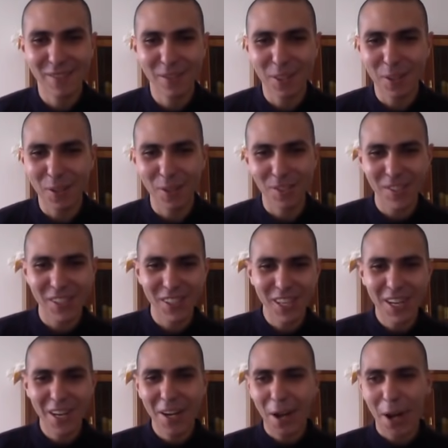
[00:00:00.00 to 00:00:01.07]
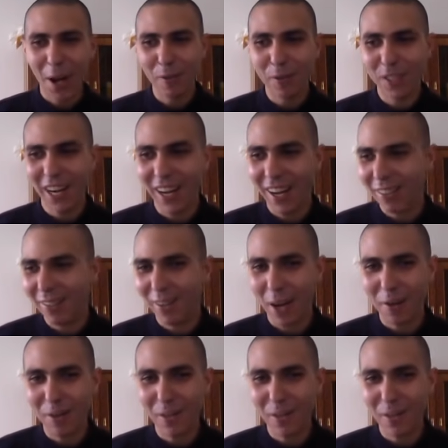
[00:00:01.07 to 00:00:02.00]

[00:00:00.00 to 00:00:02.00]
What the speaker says: because I would have